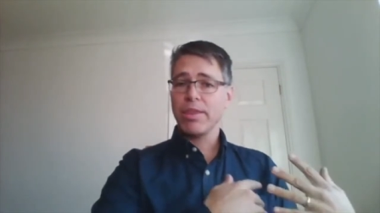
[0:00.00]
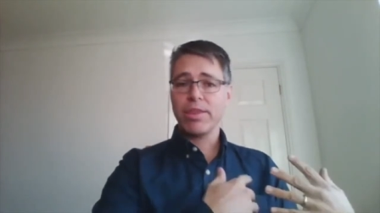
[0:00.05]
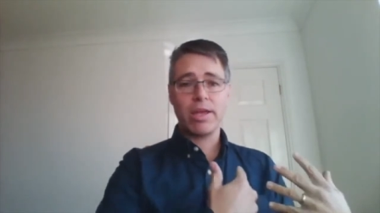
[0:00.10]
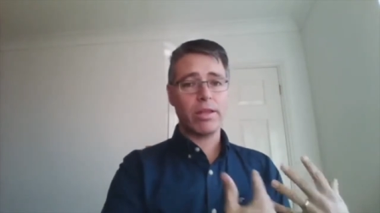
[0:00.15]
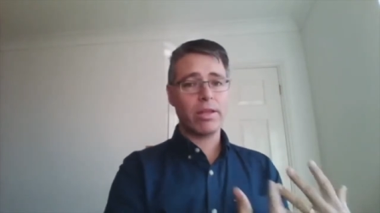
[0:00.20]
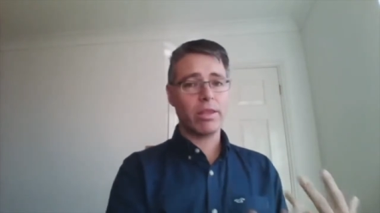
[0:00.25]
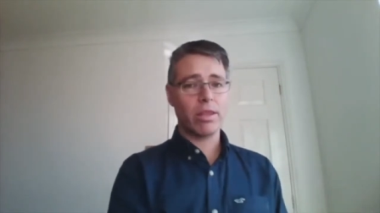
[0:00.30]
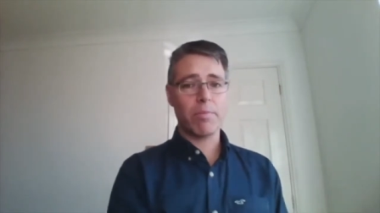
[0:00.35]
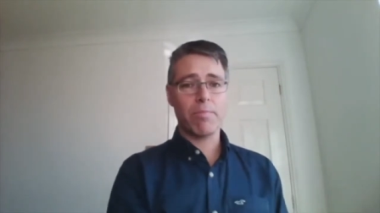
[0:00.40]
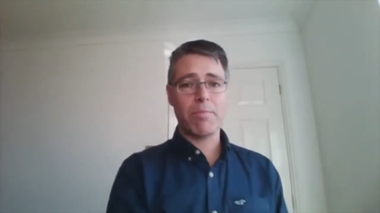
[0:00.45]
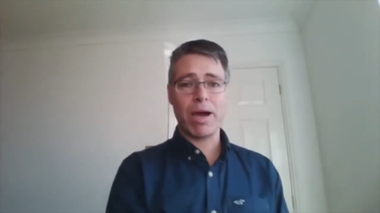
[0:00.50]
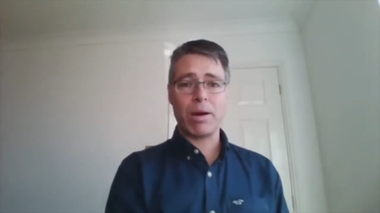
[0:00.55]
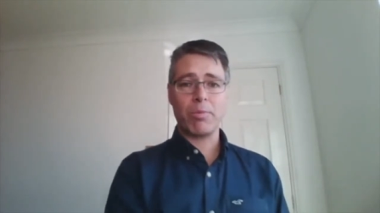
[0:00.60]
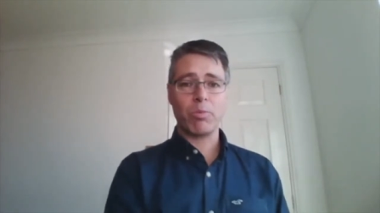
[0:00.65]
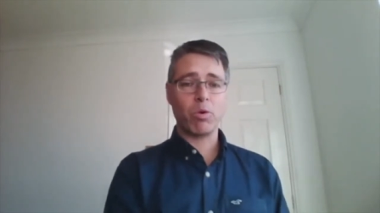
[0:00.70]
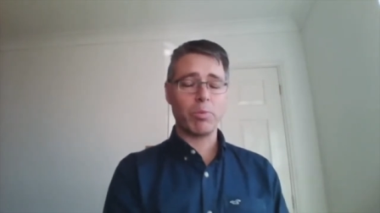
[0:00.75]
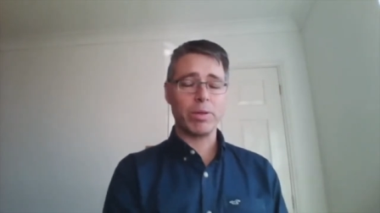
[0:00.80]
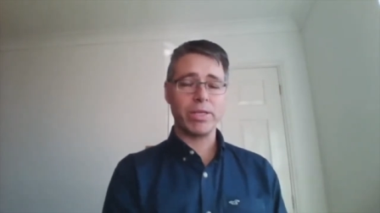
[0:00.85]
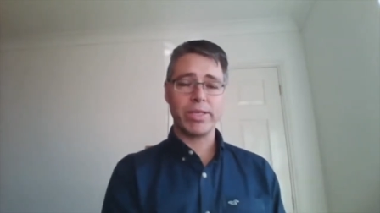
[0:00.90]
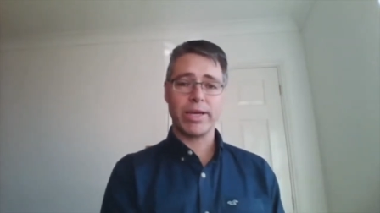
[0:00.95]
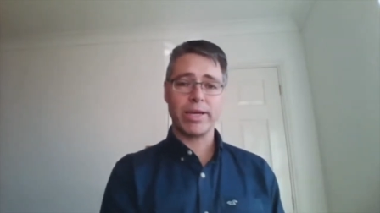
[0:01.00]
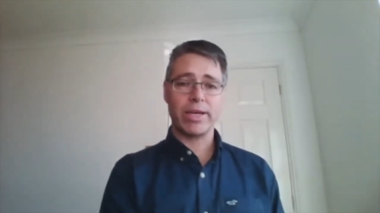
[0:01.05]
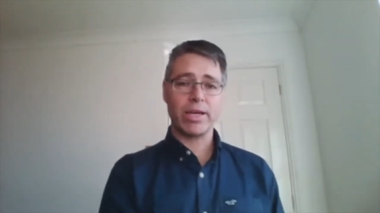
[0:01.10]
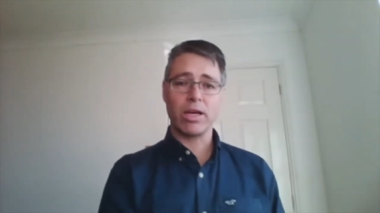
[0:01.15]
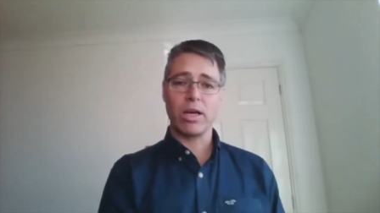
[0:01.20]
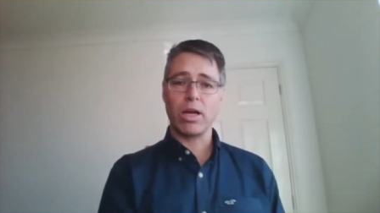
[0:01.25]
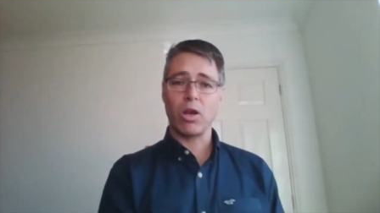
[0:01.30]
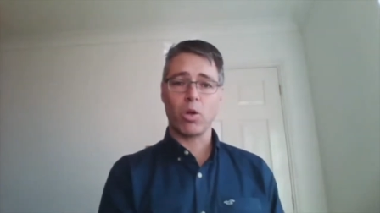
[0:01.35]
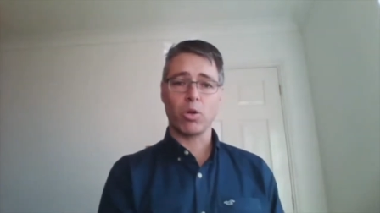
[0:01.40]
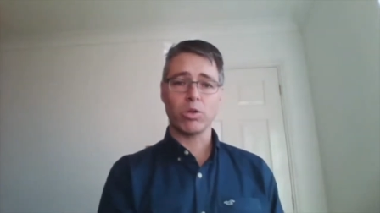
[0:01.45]
then the man will be taking
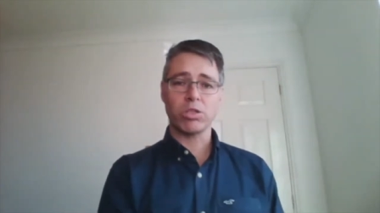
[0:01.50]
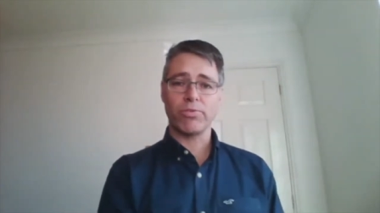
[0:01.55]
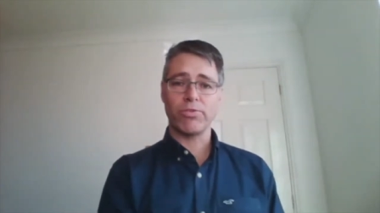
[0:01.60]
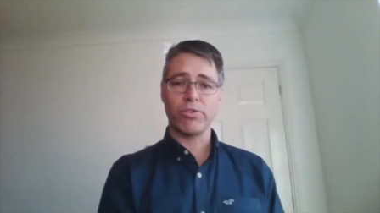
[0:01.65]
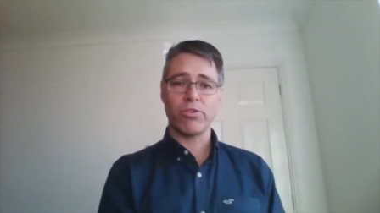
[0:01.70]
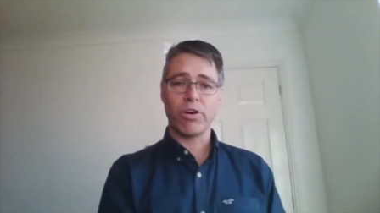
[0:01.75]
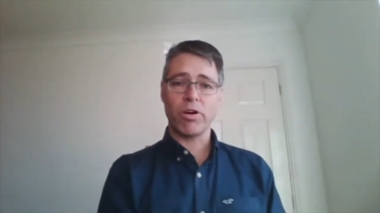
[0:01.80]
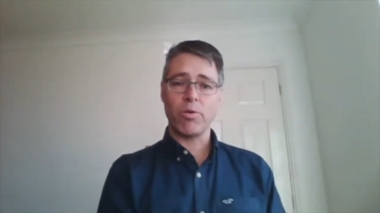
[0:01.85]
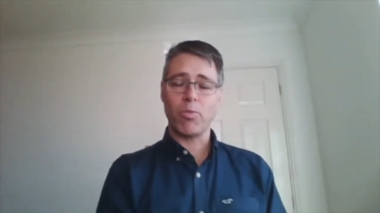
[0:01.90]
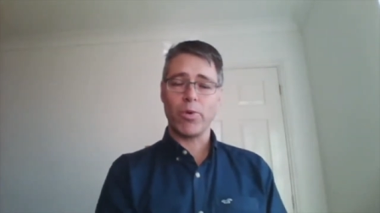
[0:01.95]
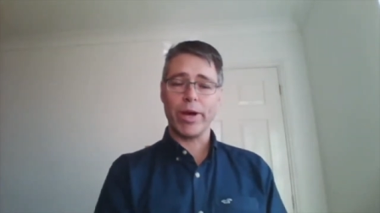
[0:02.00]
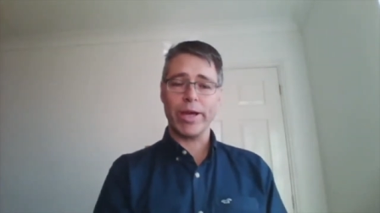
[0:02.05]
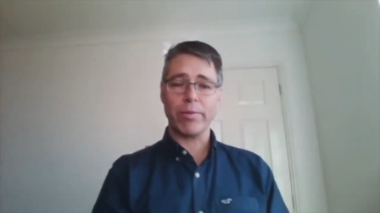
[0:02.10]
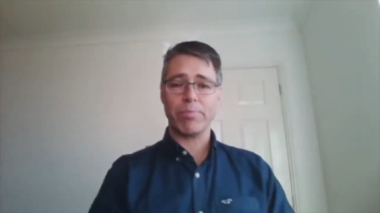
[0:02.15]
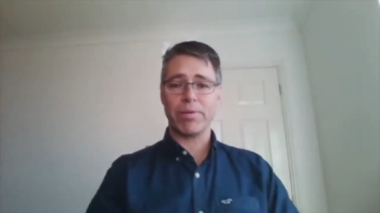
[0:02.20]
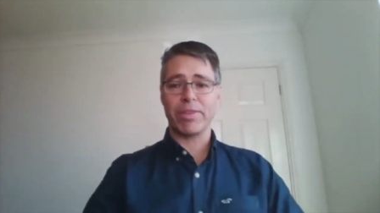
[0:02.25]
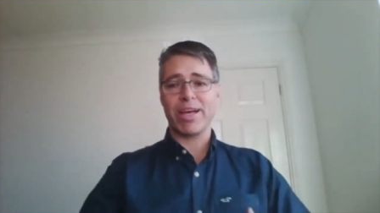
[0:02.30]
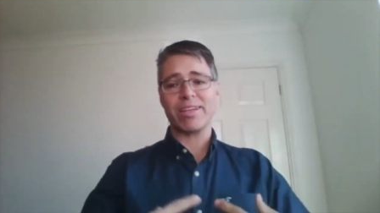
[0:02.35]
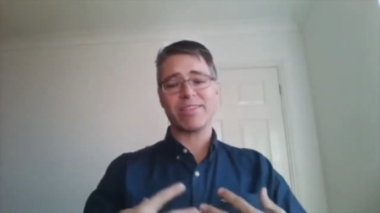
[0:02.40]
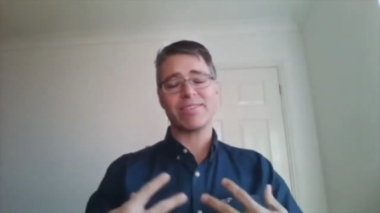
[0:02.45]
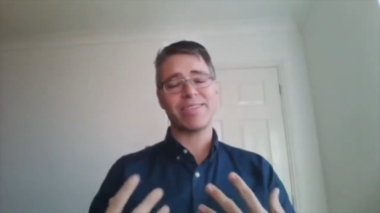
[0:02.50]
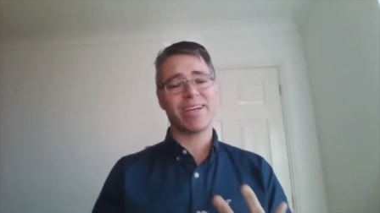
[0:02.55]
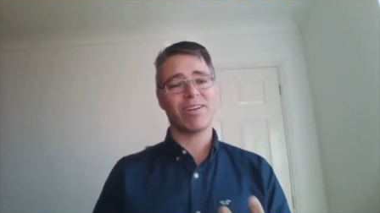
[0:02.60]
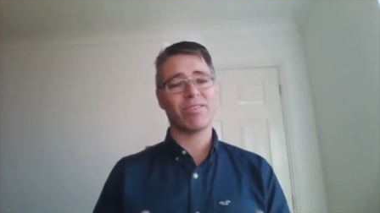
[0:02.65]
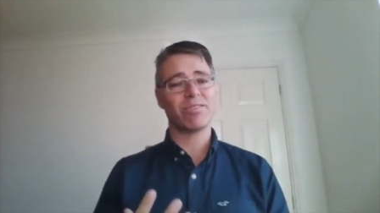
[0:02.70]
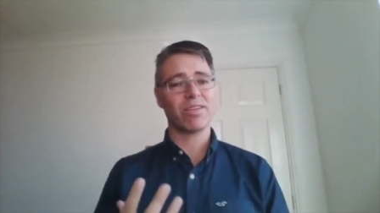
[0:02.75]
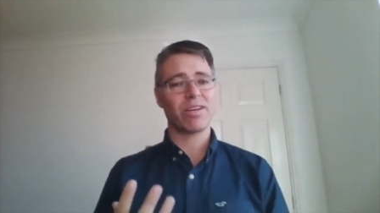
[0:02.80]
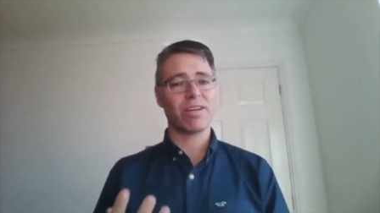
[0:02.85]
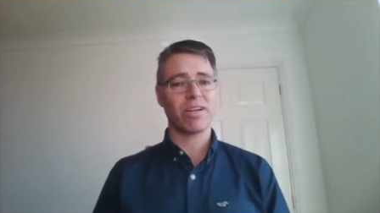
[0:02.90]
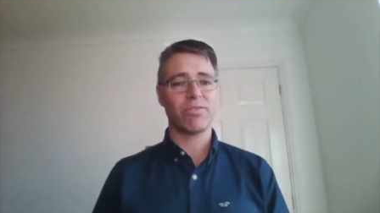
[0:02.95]
a lot of your own weight. But that's down
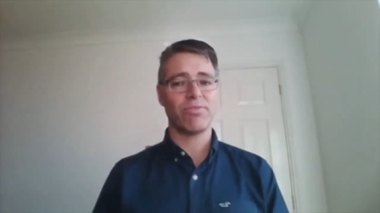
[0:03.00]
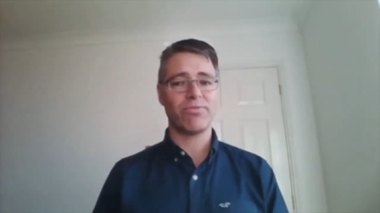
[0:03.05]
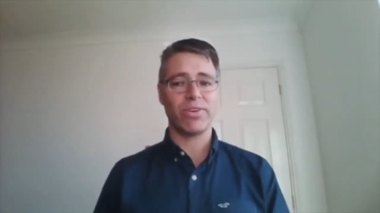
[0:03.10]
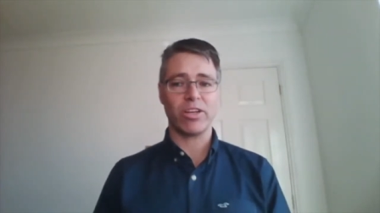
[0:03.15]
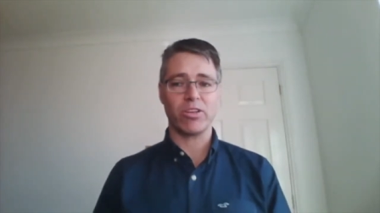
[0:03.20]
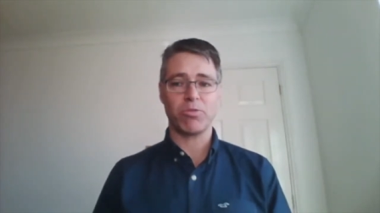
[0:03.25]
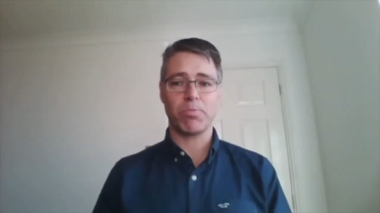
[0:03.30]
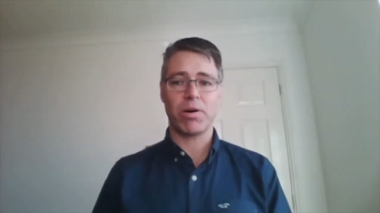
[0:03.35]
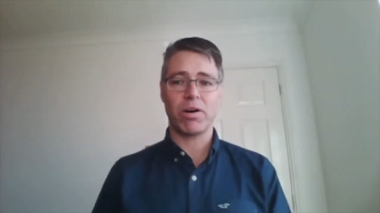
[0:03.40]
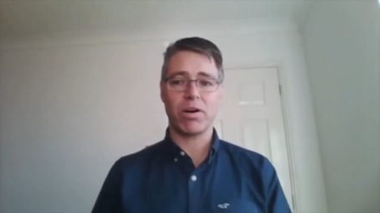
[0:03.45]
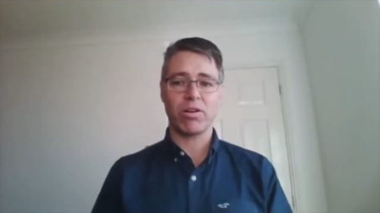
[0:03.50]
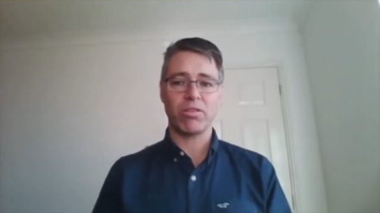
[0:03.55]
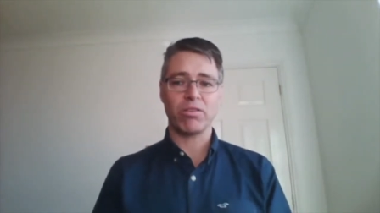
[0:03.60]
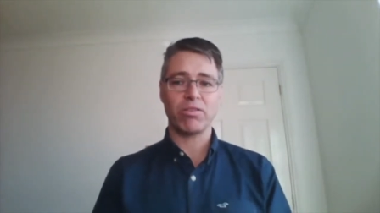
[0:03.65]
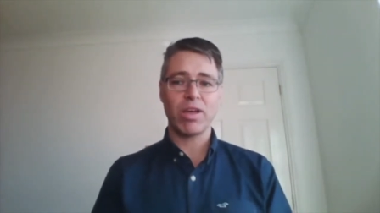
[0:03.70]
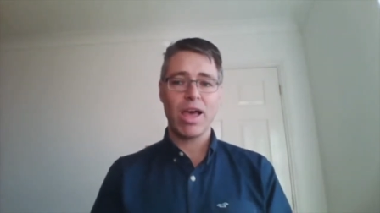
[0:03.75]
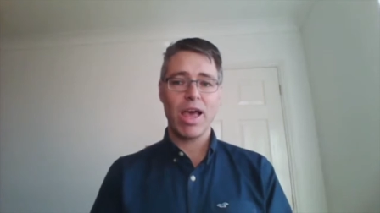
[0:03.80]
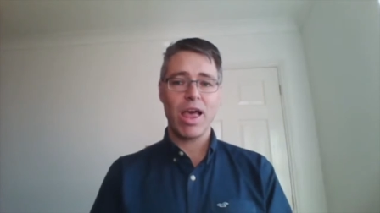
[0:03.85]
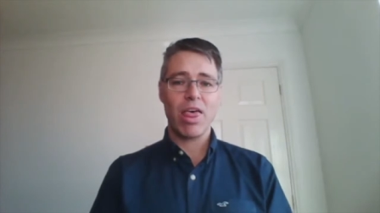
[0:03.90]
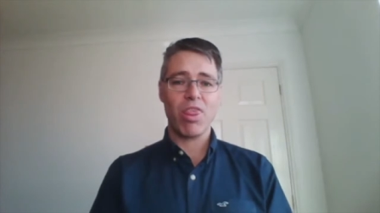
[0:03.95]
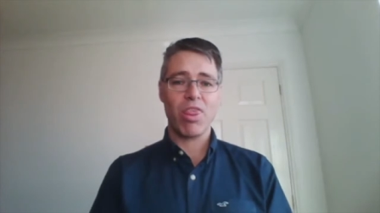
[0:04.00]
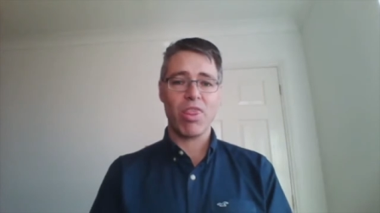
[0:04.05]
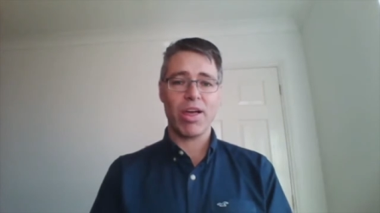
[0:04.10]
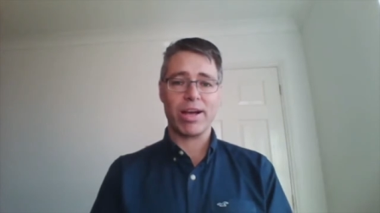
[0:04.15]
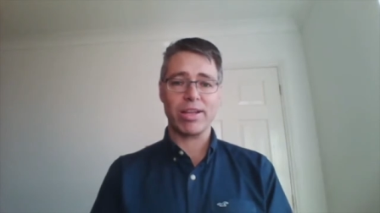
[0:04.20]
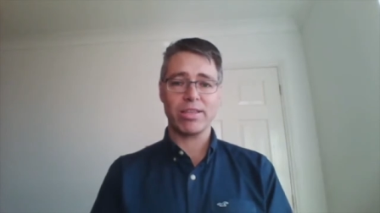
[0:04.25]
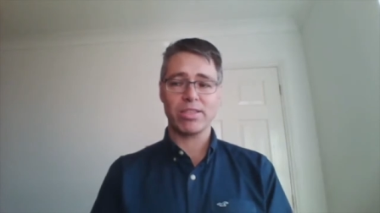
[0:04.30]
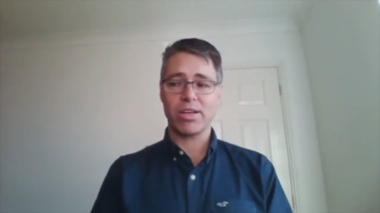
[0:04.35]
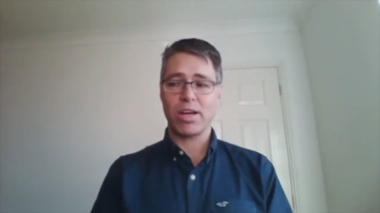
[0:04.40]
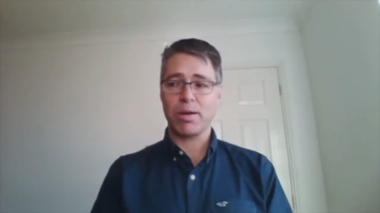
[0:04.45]
to kind of fixed partners
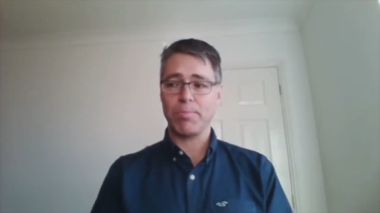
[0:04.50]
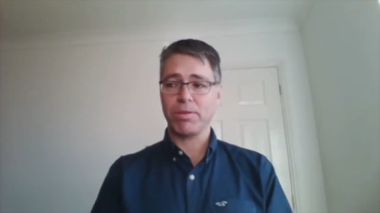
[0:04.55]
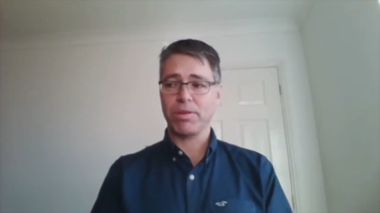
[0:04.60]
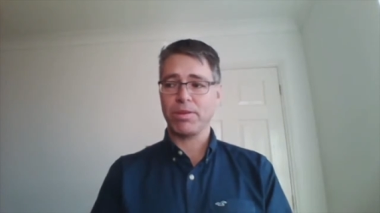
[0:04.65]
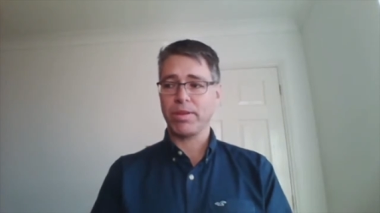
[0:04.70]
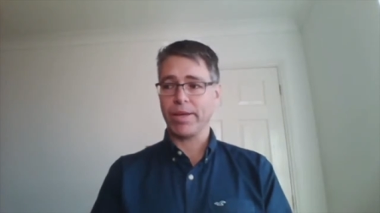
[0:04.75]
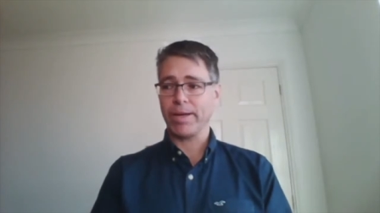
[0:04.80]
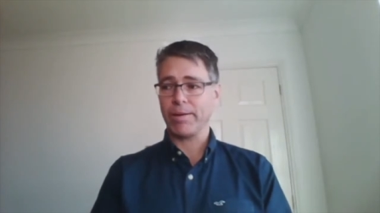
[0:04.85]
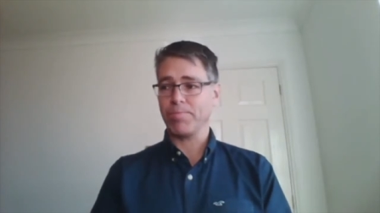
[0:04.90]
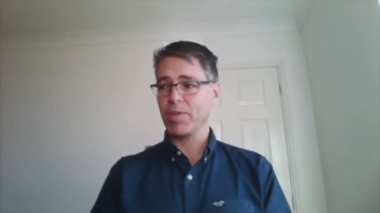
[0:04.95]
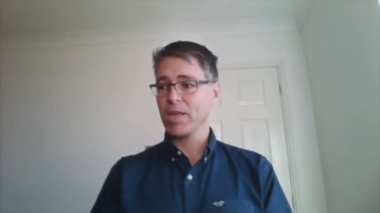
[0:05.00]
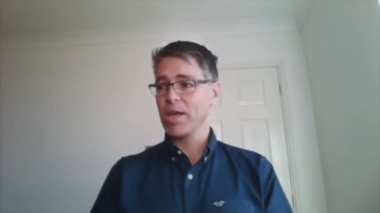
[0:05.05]
that type of thing.